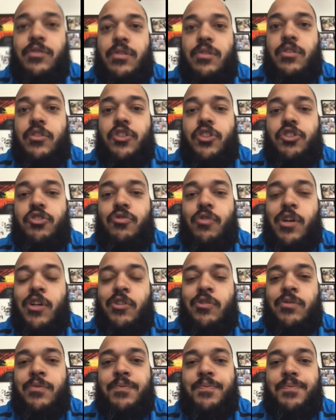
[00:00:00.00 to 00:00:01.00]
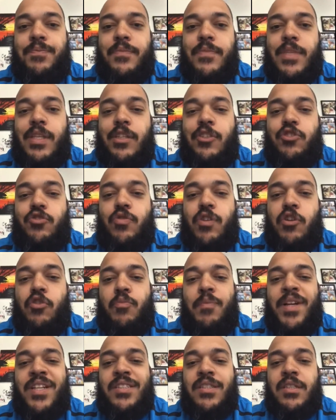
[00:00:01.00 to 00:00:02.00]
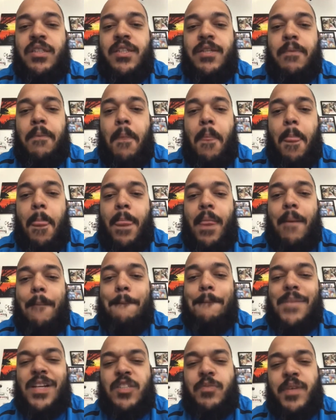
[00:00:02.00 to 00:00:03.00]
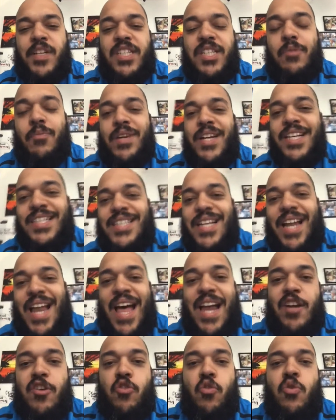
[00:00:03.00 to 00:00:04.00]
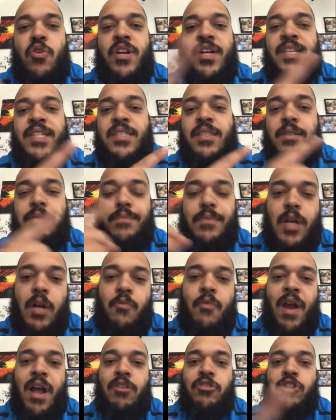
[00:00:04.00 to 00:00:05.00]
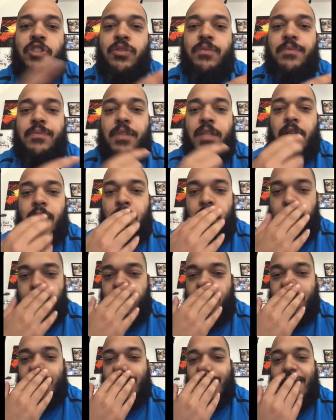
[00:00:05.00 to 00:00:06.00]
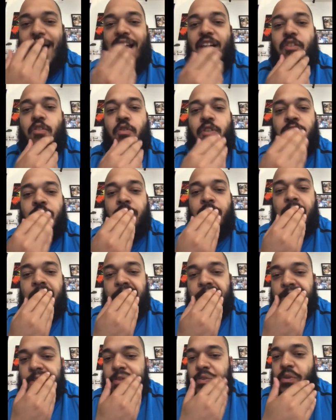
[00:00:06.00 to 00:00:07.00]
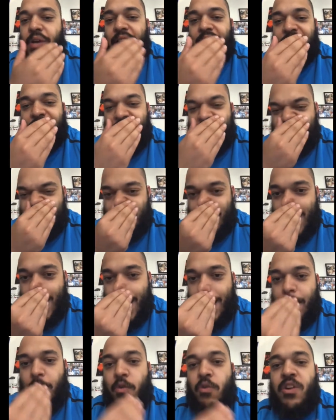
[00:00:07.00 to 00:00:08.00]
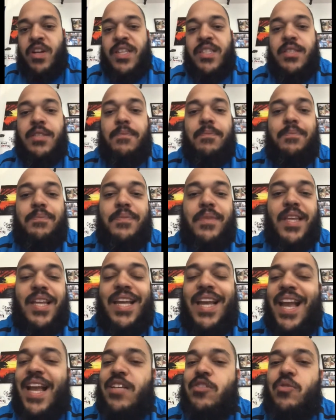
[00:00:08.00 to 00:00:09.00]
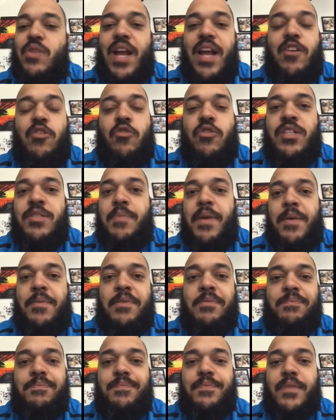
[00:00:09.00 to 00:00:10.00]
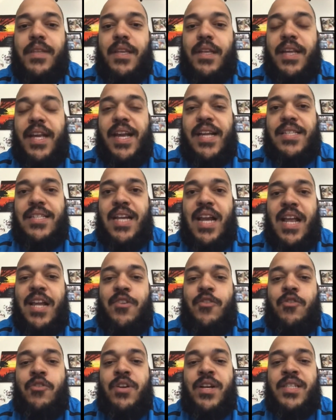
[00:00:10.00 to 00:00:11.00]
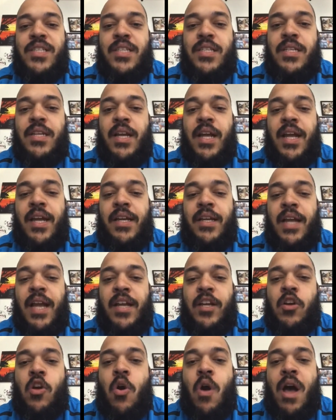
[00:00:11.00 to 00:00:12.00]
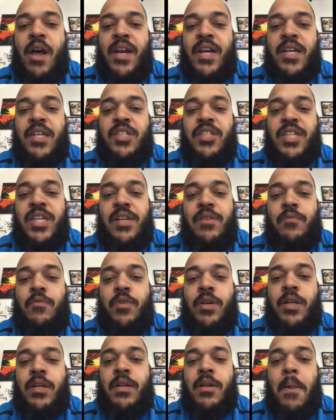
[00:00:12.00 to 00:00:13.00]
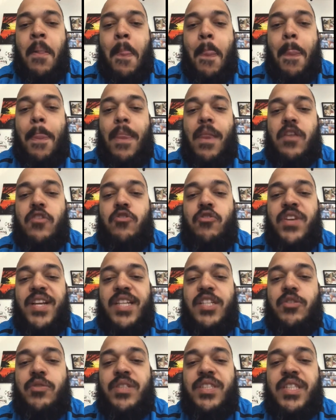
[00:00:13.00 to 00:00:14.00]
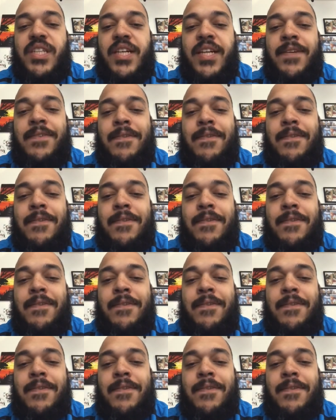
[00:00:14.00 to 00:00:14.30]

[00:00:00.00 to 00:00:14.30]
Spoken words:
Struggle mentally, especially when there's a lot of noise around you. When there's a lot of noise around you, you gotta cancel that noise. Cancel that noise, baby. Cancel that noise and go out and achieve what you need to achieve.